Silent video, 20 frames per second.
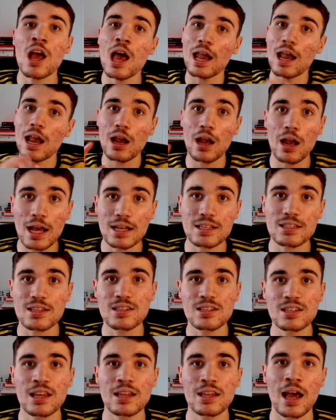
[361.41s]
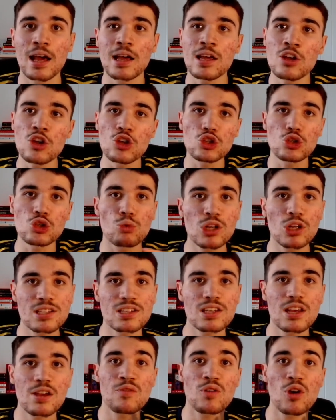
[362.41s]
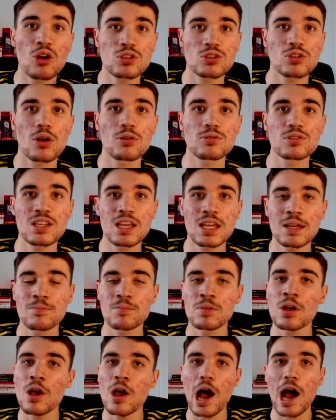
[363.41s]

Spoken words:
And I like to see that. You want to see a versatile team.